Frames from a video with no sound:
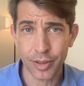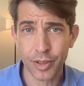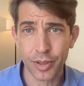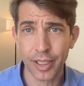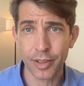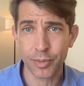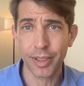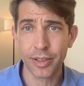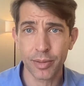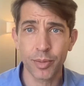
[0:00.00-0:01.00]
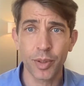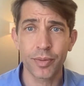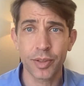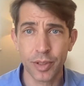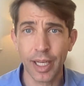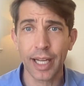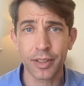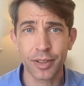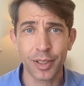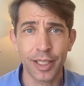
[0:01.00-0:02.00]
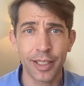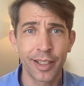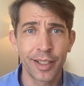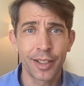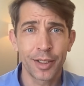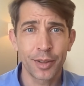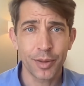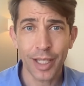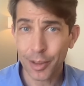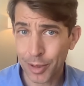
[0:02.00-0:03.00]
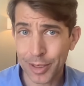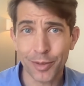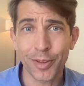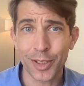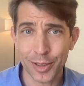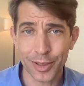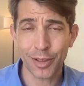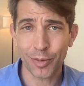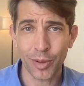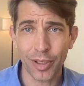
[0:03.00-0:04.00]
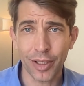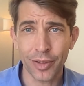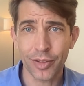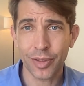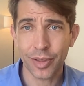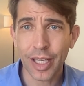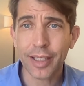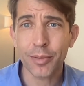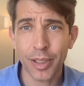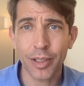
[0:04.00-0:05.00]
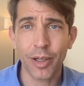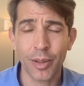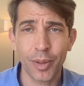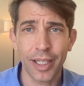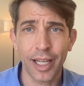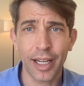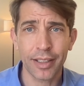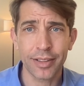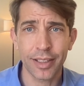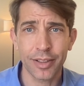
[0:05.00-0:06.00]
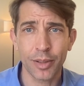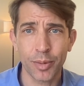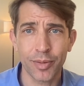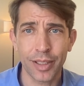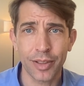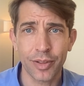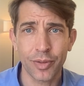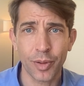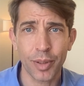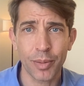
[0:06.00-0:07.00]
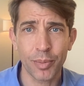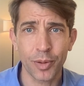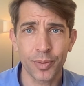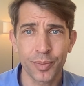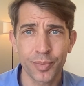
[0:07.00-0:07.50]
industry has made some moves to actually increase efficiency for us. That can be a great way to access some of this for people.